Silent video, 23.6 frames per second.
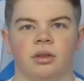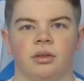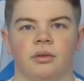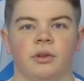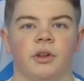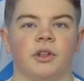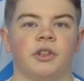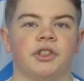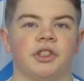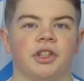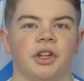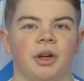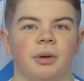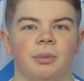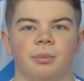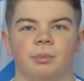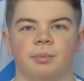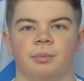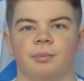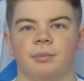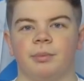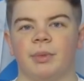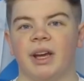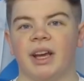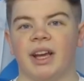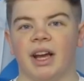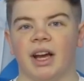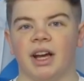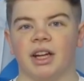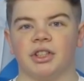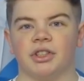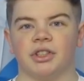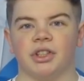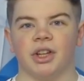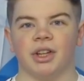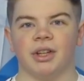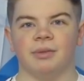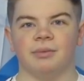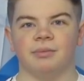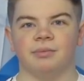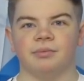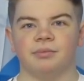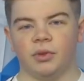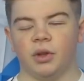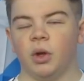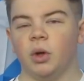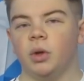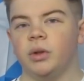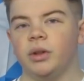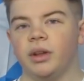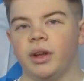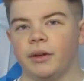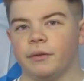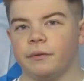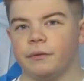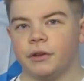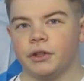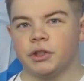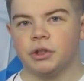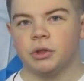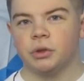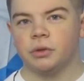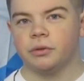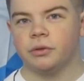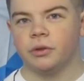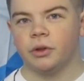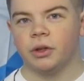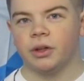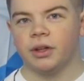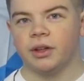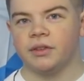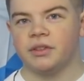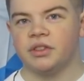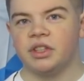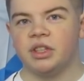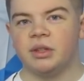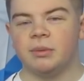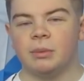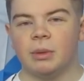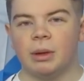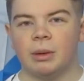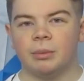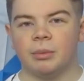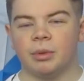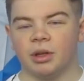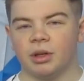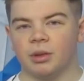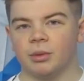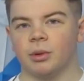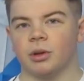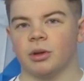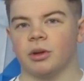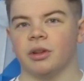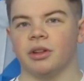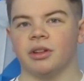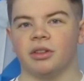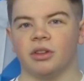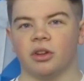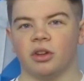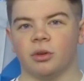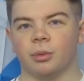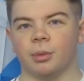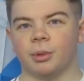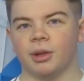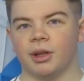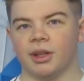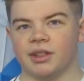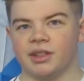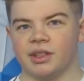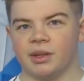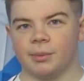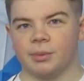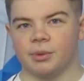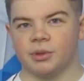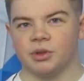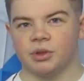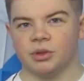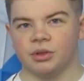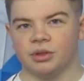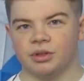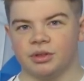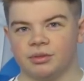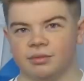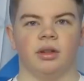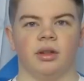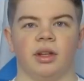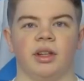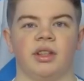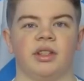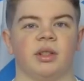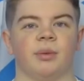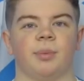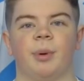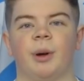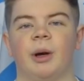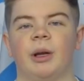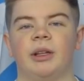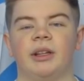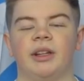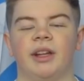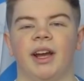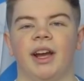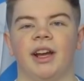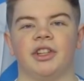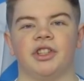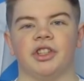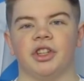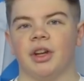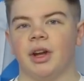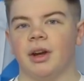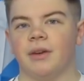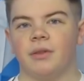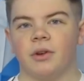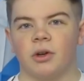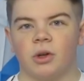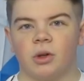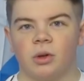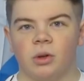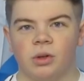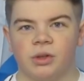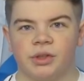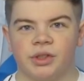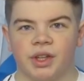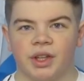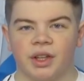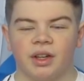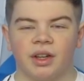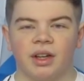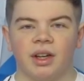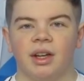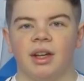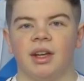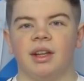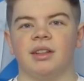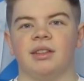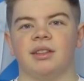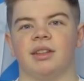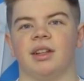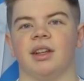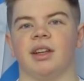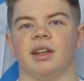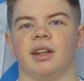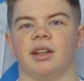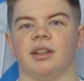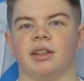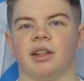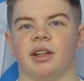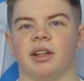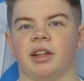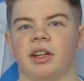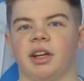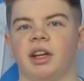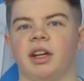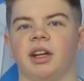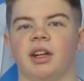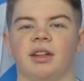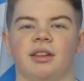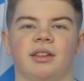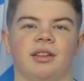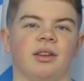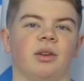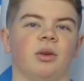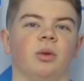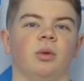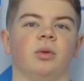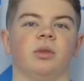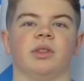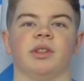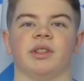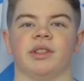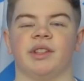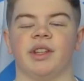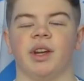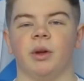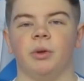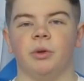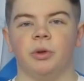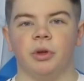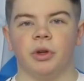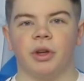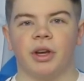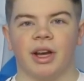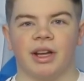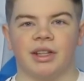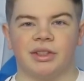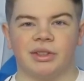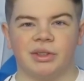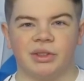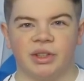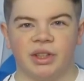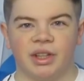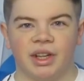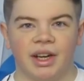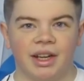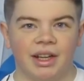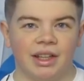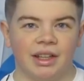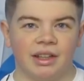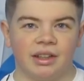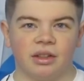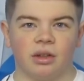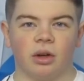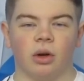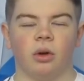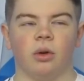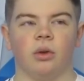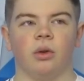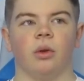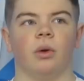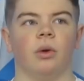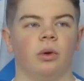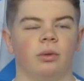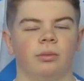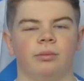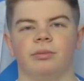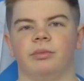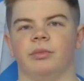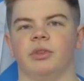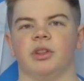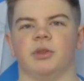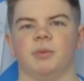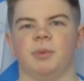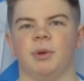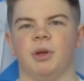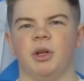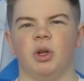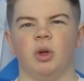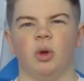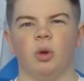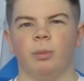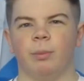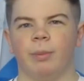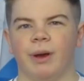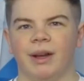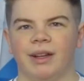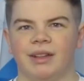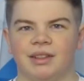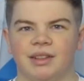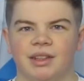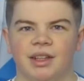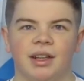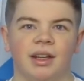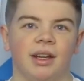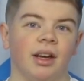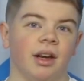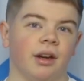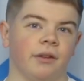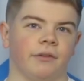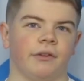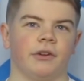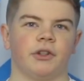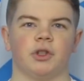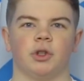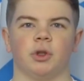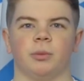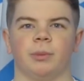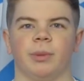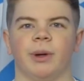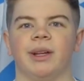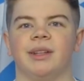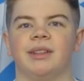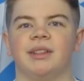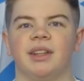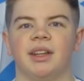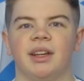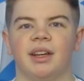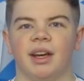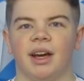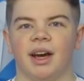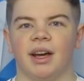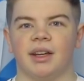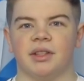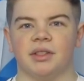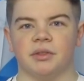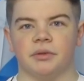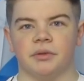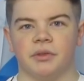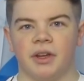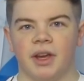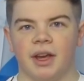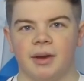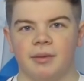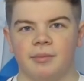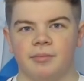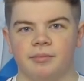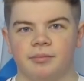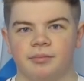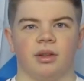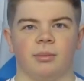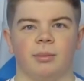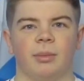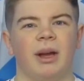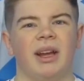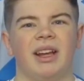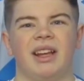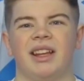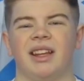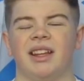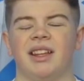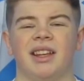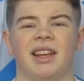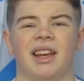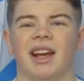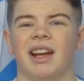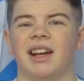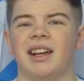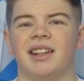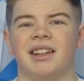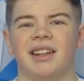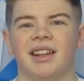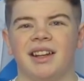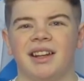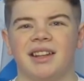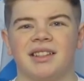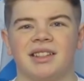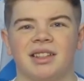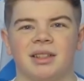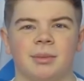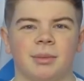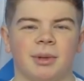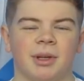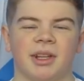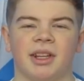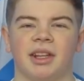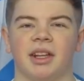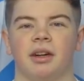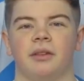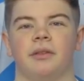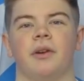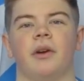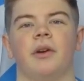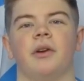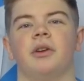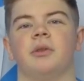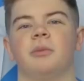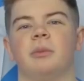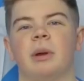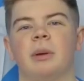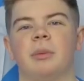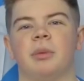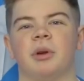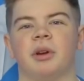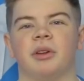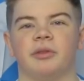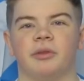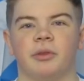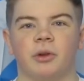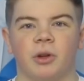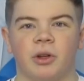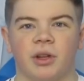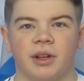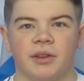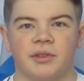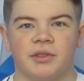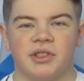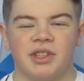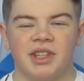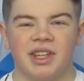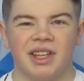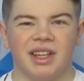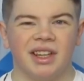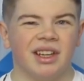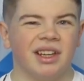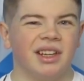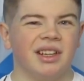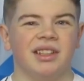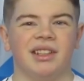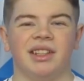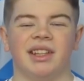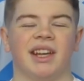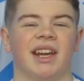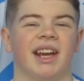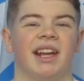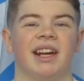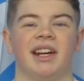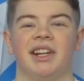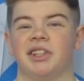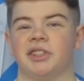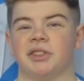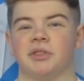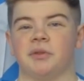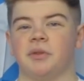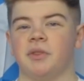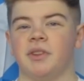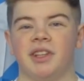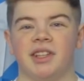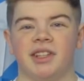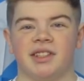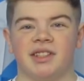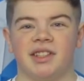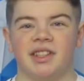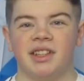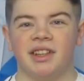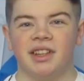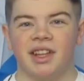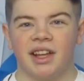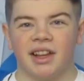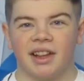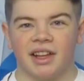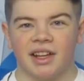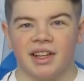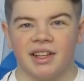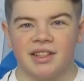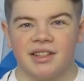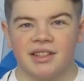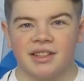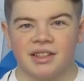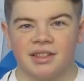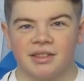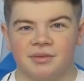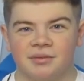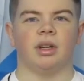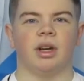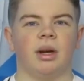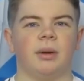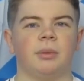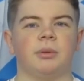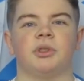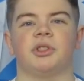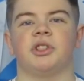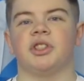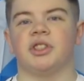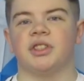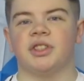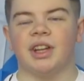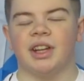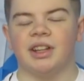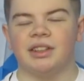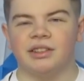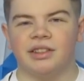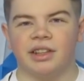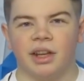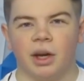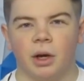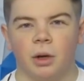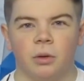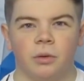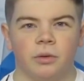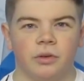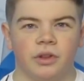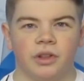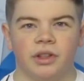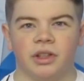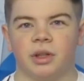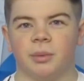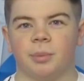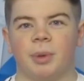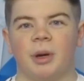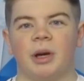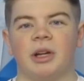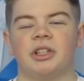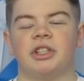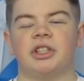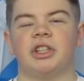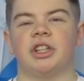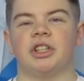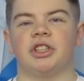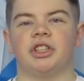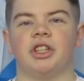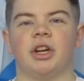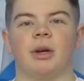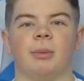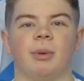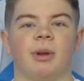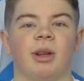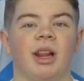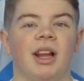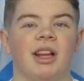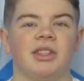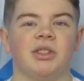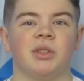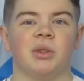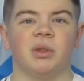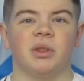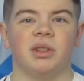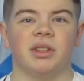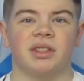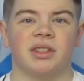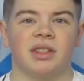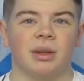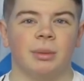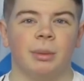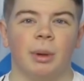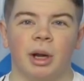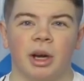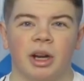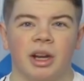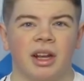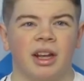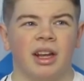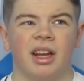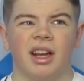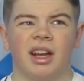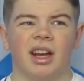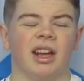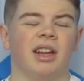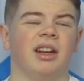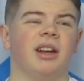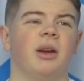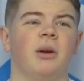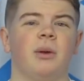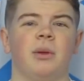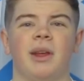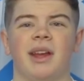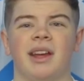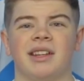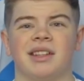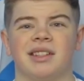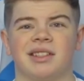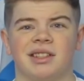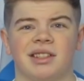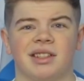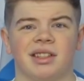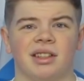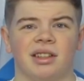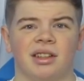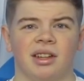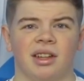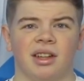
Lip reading: First up, Mike Ashley. The only official Fraud FC member that we're going to talk about this episode. He's apparently edging ever closer to agreeing a deal to sell Newcastle United, although there's been no bid, official bid, as of yet. Mike, you kinda did this to me. You're a valued member of Fraud FC. You kinda just flee the scene like this. I was just starting to get over the departure of Shabba Lazlo in the summer, and now this.